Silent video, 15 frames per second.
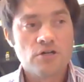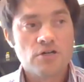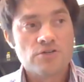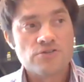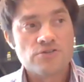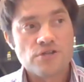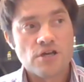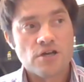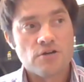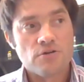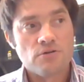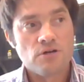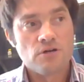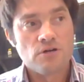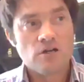
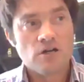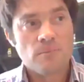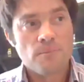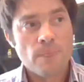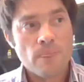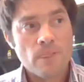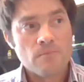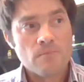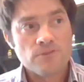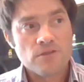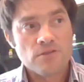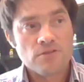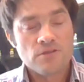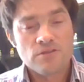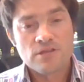So
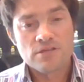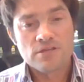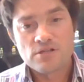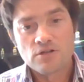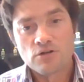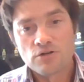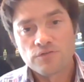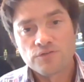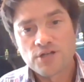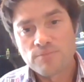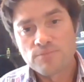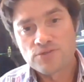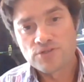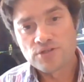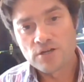there's a lot of
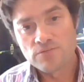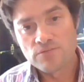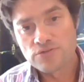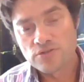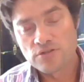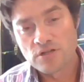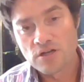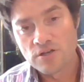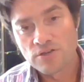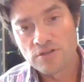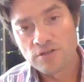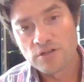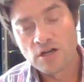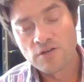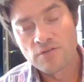gemstones
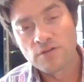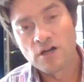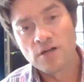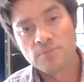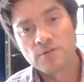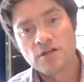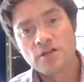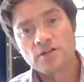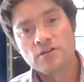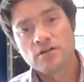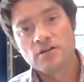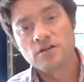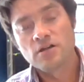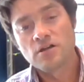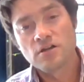that I'm getting
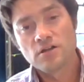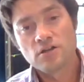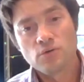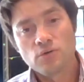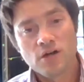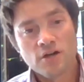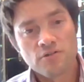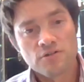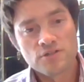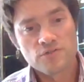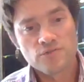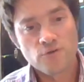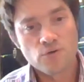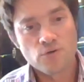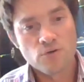inquiries
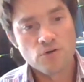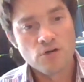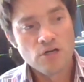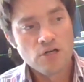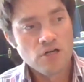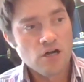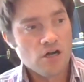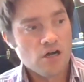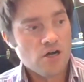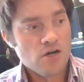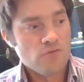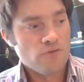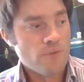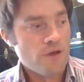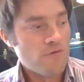for,
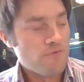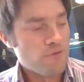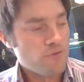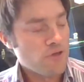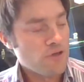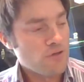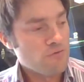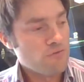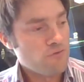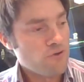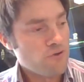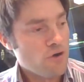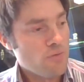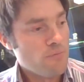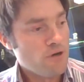from everything
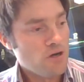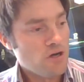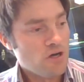from